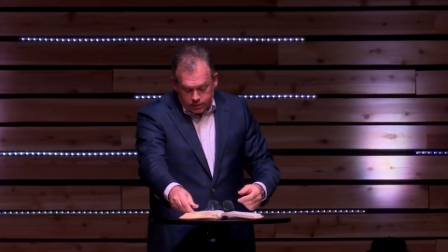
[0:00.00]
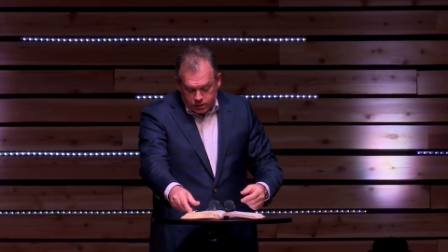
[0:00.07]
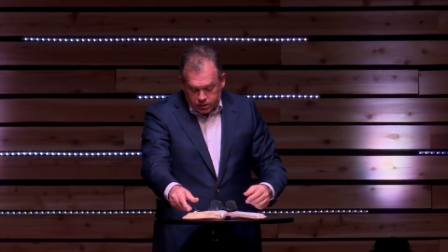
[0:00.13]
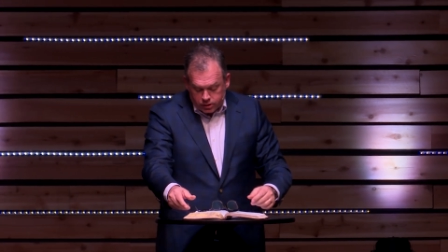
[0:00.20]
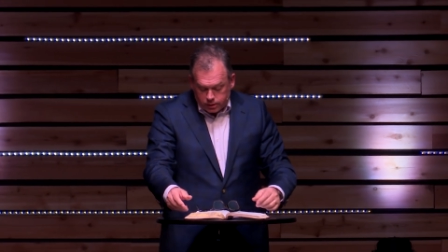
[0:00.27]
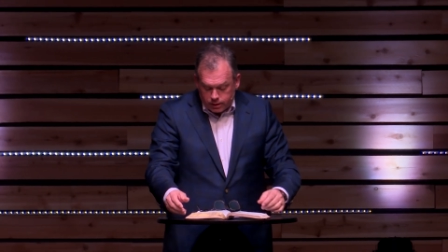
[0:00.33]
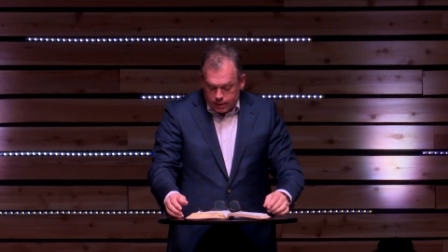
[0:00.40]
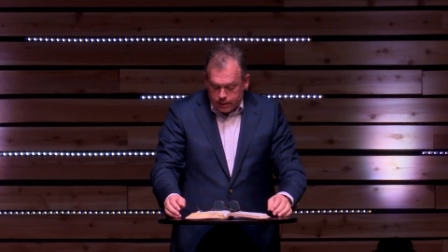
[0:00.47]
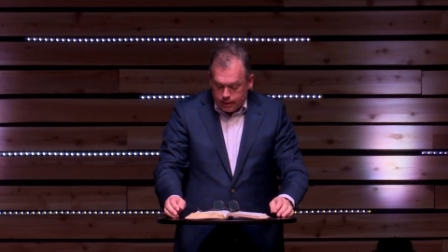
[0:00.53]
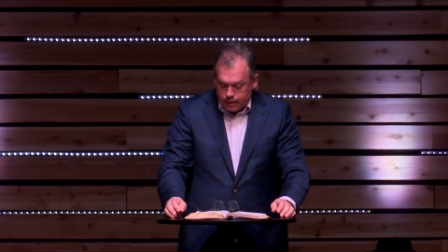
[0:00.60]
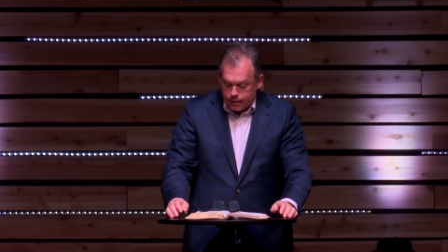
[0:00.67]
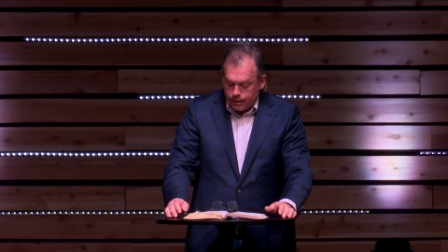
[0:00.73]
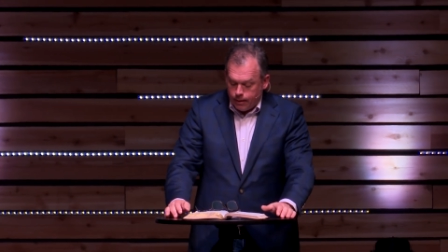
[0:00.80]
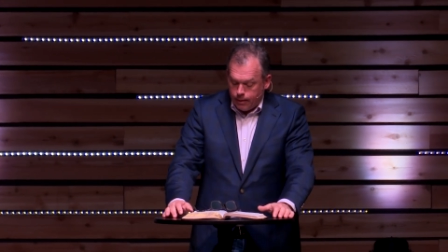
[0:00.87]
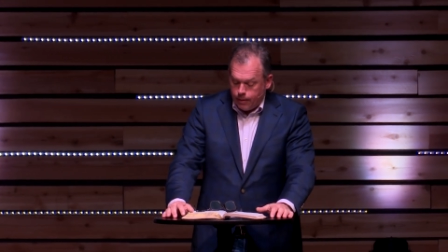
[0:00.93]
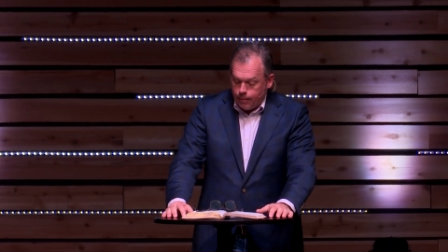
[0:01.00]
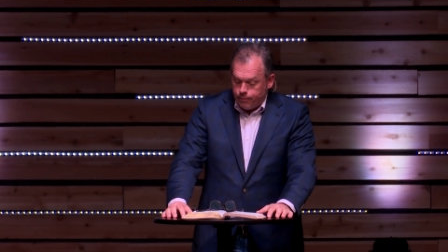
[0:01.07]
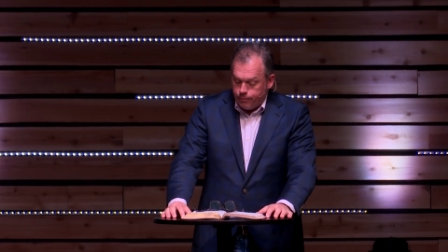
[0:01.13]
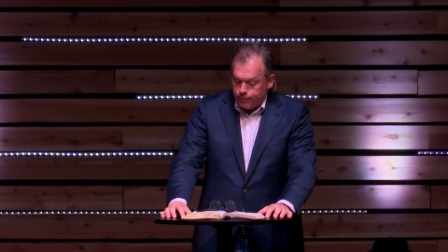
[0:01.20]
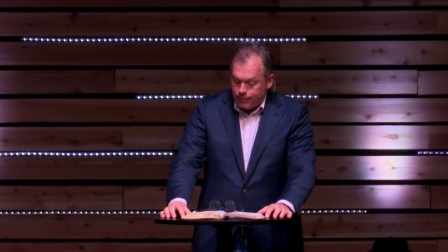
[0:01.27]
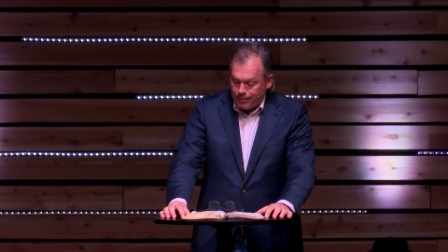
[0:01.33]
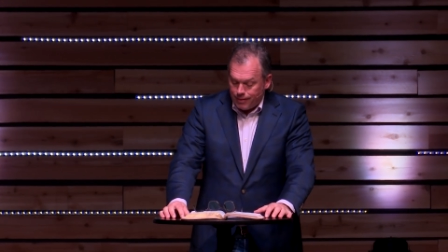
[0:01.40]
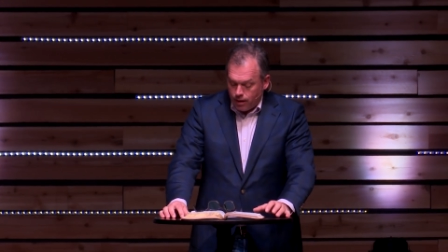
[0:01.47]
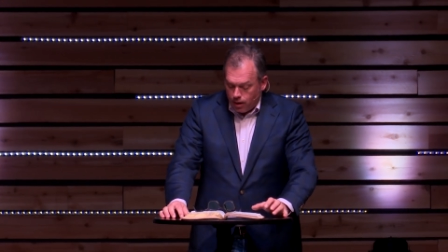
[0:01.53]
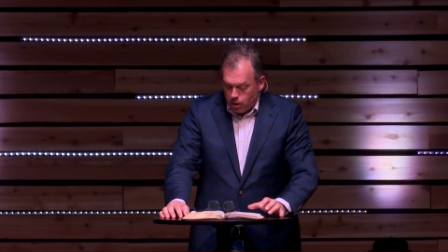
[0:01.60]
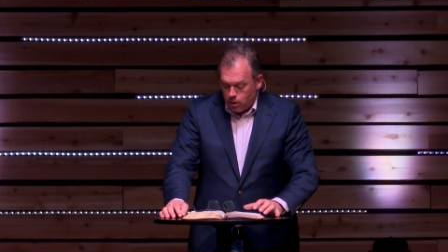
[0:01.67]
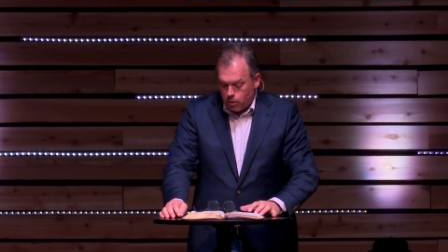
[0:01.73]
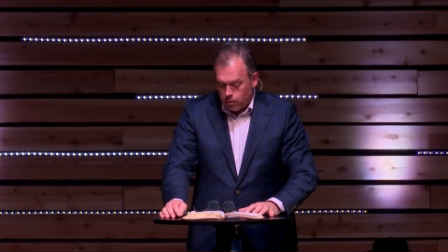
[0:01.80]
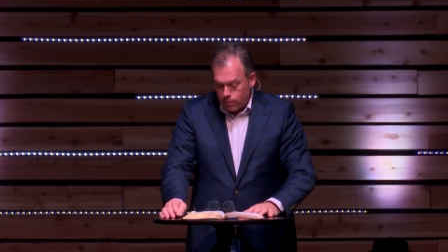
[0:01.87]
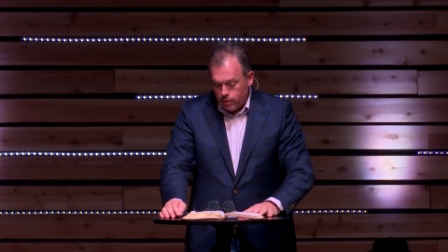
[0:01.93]
see
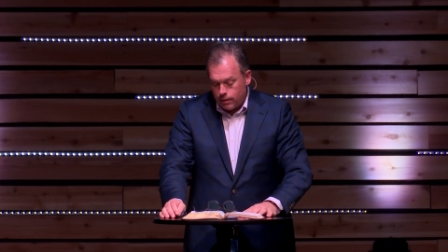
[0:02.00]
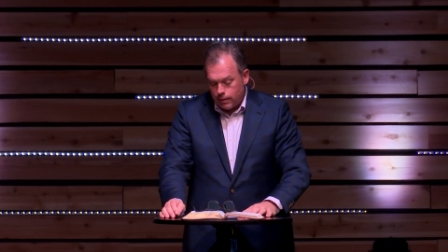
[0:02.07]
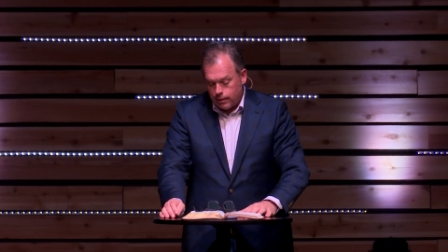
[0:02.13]
no,